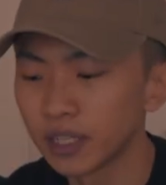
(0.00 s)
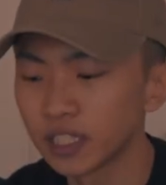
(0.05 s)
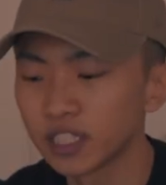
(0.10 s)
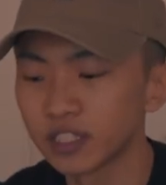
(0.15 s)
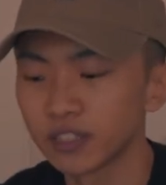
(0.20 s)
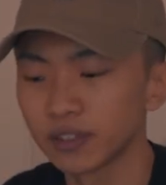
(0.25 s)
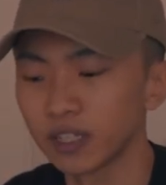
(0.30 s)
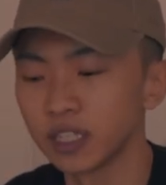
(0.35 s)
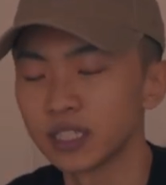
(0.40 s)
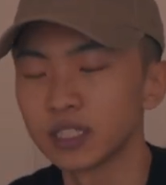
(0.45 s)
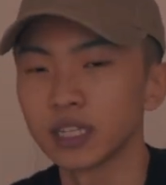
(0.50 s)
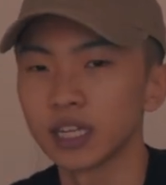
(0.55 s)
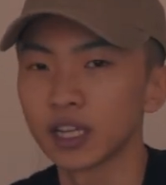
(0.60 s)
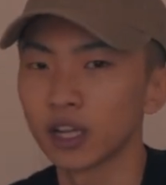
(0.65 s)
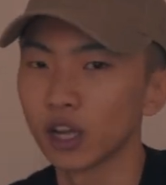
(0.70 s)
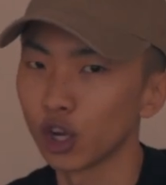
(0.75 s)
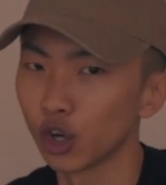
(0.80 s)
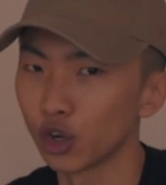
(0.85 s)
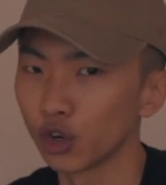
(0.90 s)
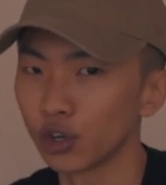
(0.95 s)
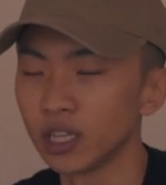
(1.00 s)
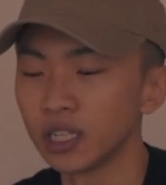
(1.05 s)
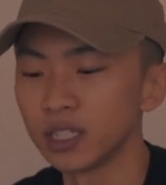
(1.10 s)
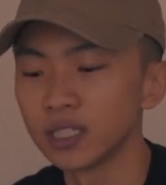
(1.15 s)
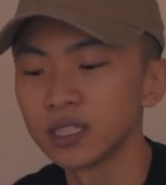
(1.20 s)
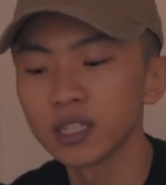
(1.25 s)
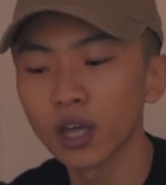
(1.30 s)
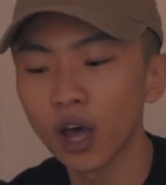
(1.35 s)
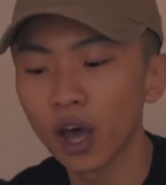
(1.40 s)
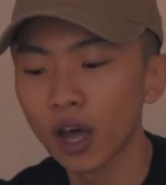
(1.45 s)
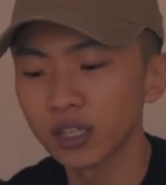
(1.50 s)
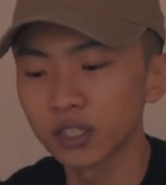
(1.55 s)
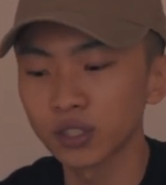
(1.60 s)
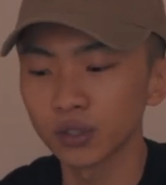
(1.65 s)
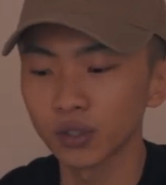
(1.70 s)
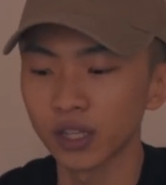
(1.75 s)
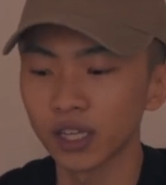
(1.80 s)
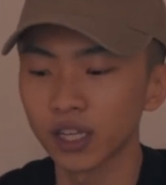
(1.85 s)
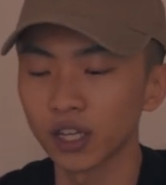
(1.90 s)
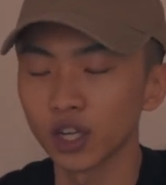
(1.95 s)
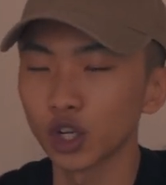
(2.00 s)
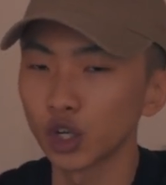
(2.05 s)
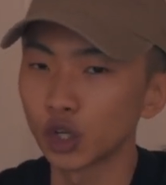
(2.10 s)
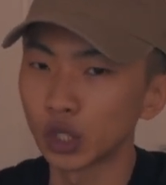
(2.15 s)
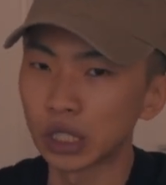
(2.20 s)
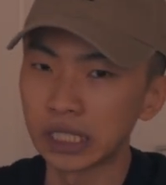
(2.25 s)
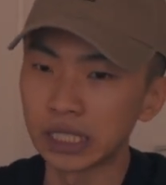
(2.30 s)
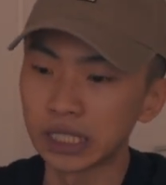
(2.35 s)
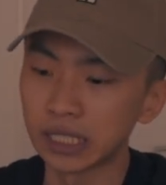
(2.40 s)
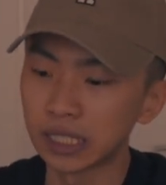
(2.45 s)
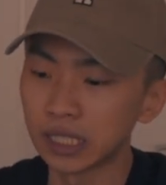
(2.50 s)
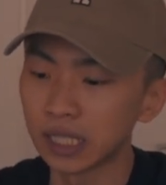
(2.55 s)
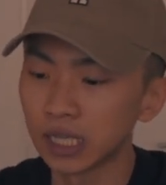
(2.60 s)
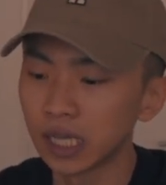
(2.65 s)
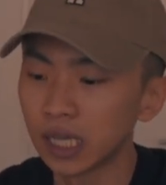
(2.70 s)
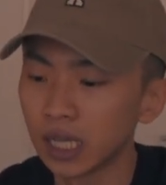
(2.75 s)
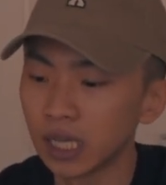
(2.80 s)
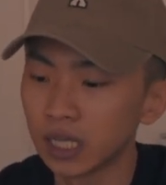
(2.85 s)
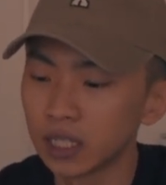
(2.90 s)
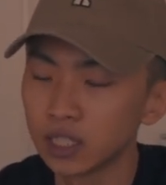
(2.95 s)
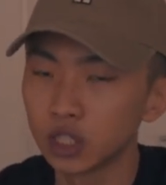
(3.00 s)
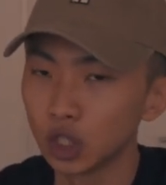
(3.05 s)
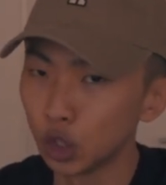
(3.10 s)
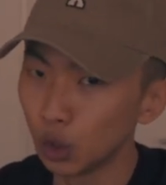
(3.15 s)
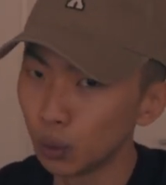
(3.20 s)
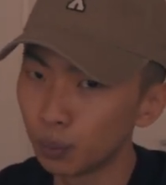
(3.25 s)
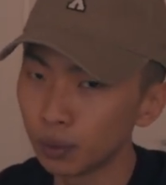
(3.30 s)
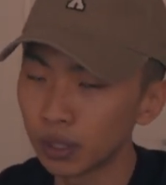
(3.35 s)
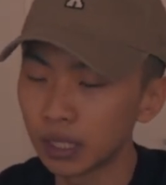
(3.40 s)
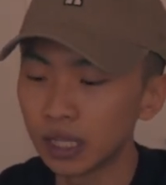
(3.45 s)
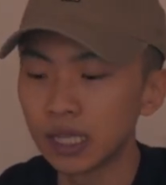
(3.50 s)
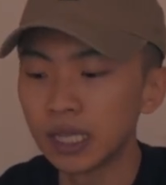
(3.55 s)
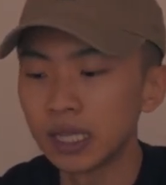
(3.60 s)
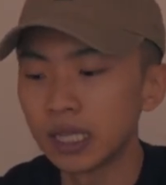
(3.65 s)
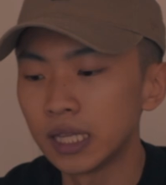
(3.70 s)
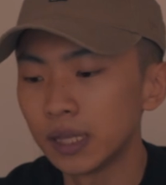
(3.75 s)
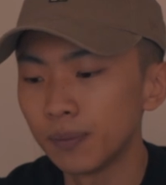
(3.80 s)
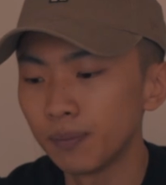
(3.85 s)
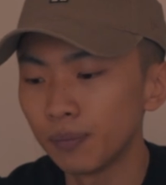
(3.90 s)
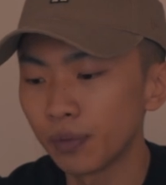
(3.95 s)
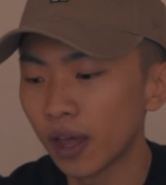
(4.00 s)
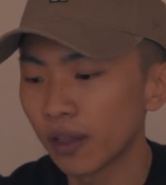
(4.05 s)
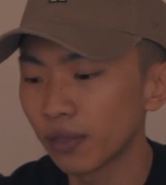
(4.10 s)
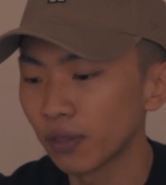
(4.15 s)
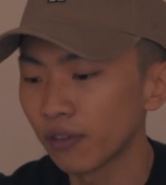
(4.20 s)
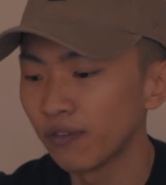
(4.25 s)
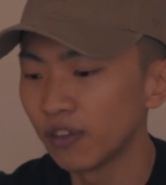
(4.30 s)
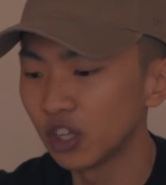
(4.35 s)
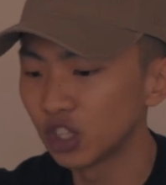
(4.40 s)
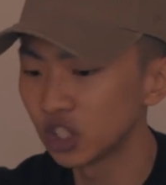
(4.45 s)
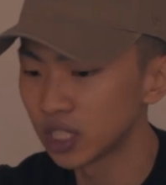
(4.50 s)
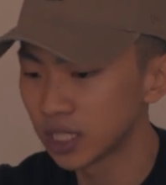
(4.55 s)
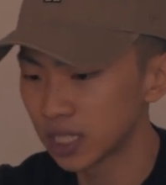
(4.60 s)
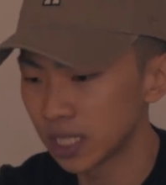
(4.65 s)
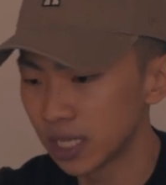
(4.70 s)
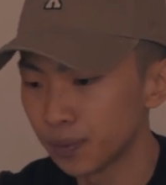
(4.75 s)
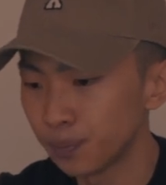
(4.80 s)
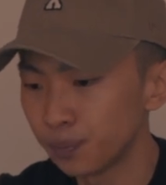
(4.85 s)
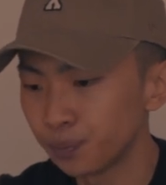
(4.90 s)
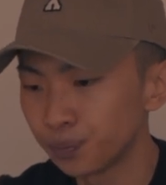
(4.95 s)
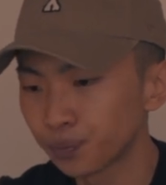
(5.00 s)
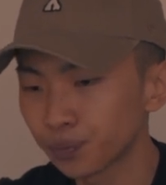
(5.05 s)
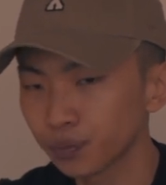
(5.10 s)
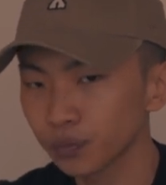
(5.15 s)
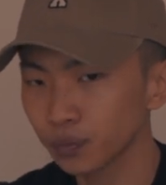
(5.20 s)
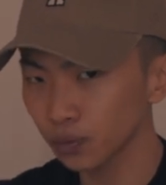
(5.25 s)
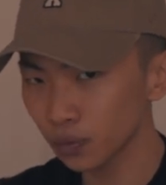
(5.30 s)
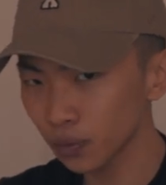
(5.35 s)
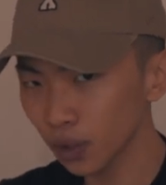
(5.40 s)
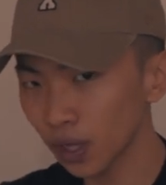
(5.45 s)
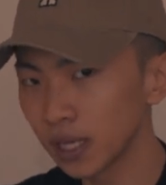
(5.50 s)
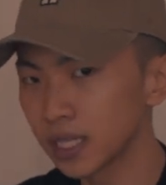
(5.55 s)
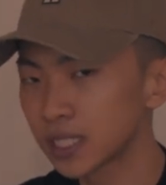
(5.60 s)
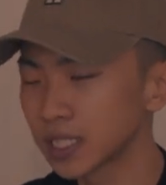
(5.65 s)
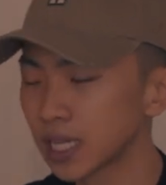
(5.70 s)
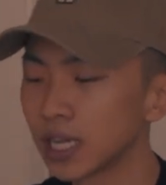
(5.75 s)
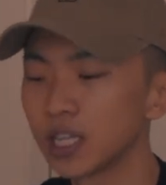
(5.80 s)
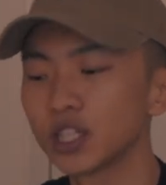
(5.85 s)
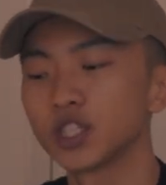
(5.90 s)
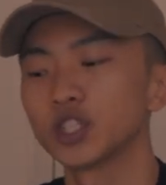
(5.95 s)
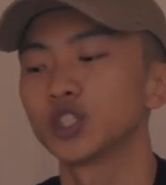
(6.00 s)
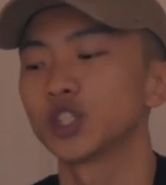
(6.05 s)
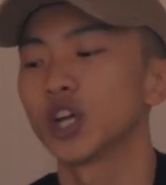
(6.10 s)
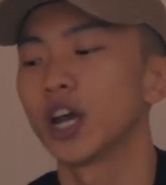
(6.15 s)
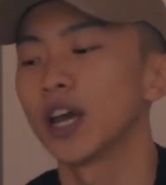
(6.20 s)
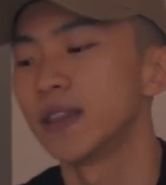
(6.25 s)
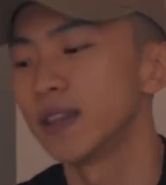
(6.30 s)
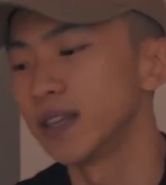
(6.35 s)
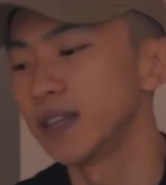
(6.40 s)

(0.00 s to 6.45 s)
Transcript: but it's like a green sauce or like a green soup that the fish is in. Excited to try